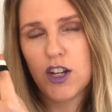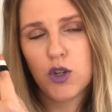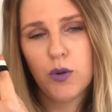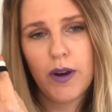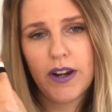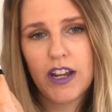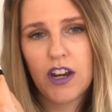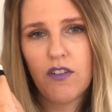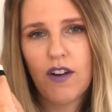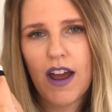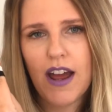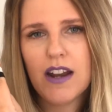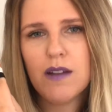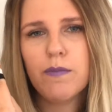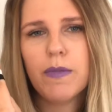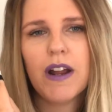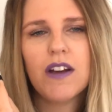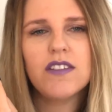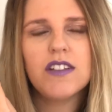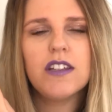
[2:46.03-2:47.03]
20 rand,
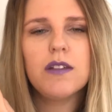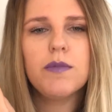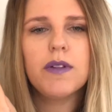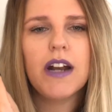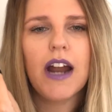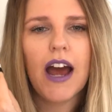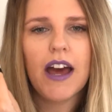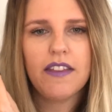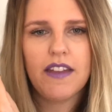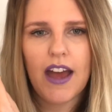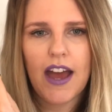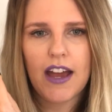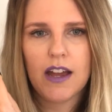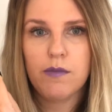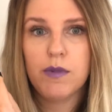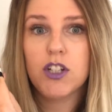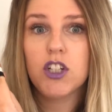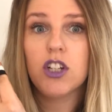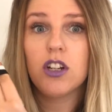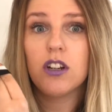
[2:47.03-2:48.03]
but I've seen them in other
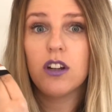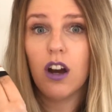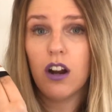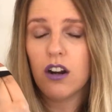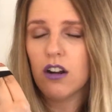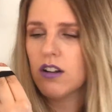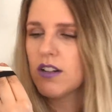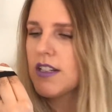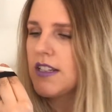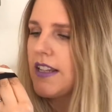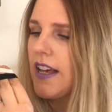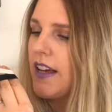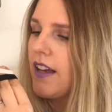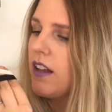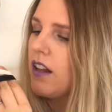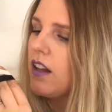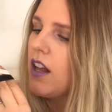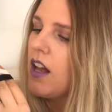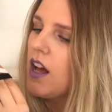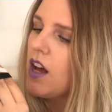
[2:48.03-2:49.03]
Ackermans not on
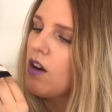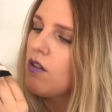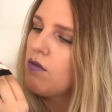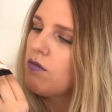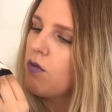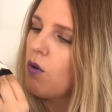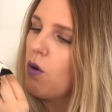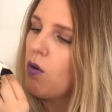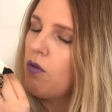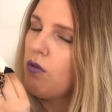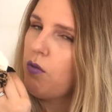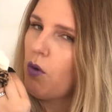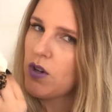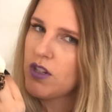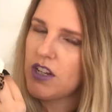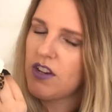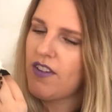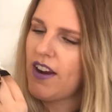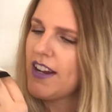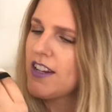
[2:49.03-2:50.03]
sale for
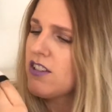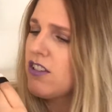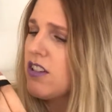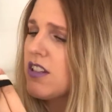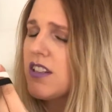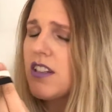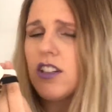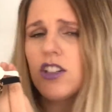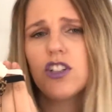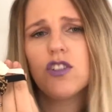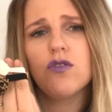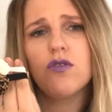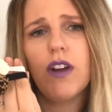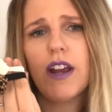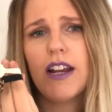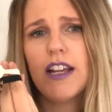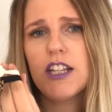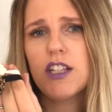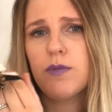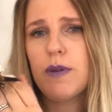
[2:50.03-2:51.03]
40 rand. So it's still just
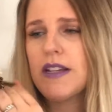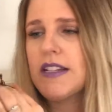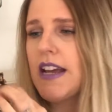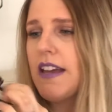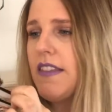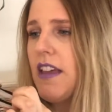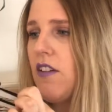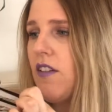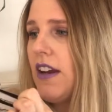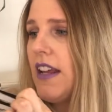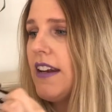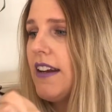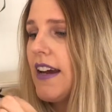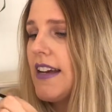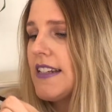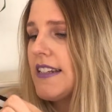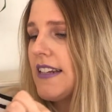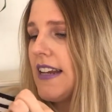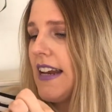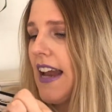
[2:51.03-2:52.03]
really sweet, and they're really
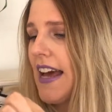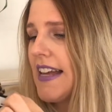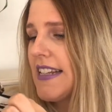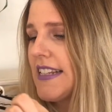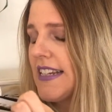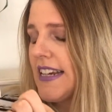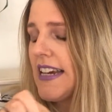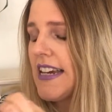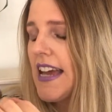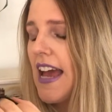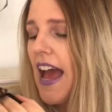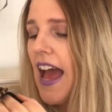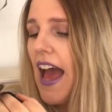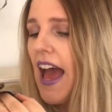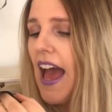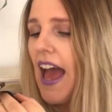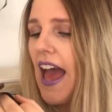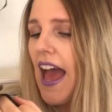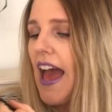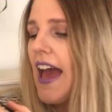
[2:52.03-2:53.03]
nice and elastic.
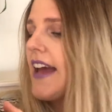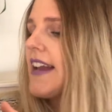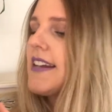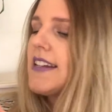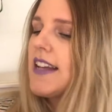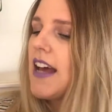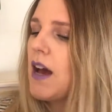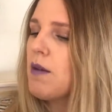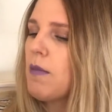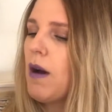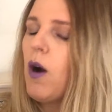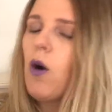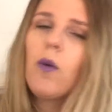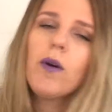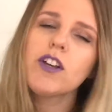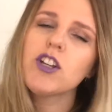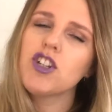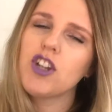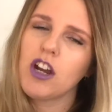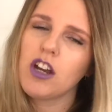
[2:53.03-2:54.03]
And I
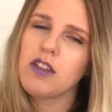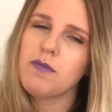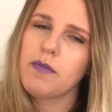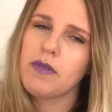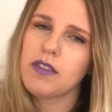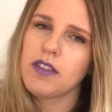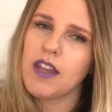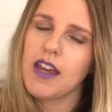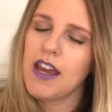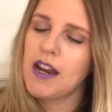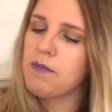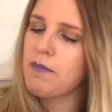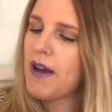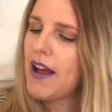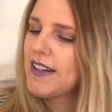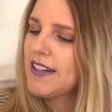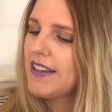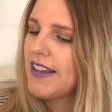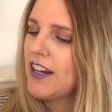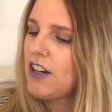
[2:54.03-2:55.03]
always check if the
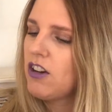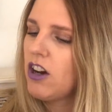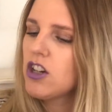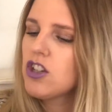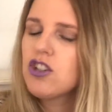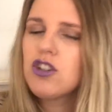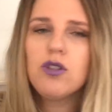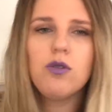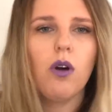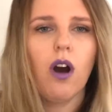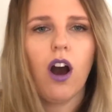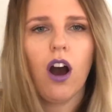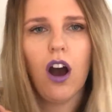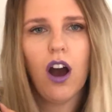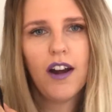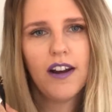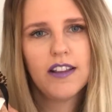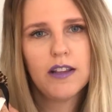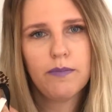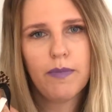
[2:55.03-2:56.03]
headbands, so they're not too
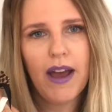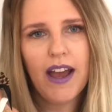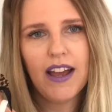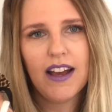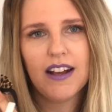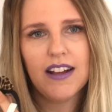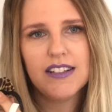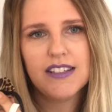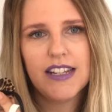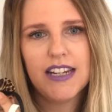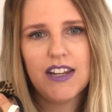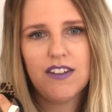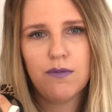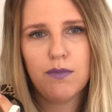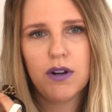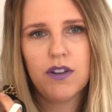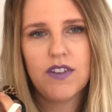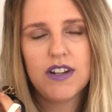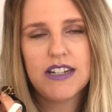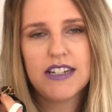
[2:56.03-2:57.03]
hard at the back, else they leave a
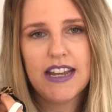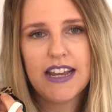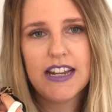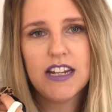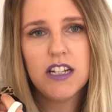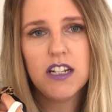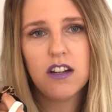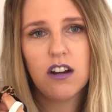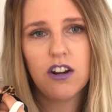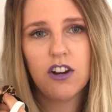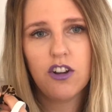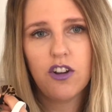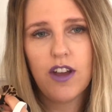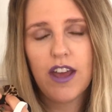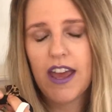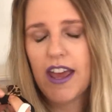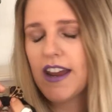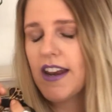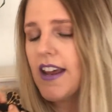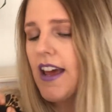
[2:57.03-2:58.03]
bit of a dent on her
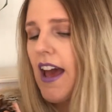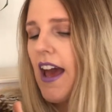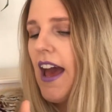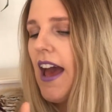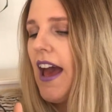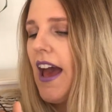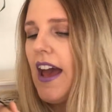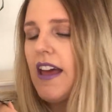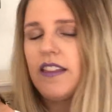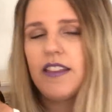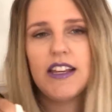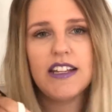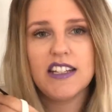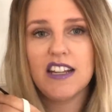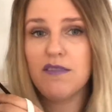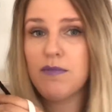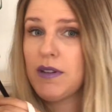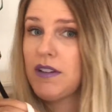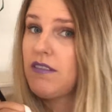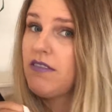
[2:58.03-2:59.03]
head, and these
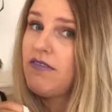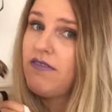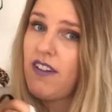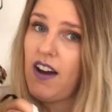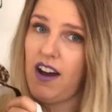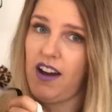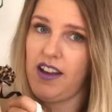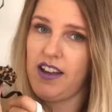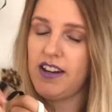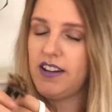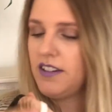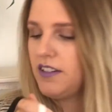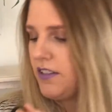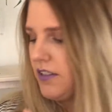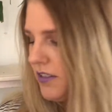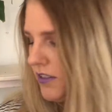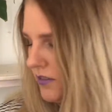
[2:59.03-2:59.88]
have been fine.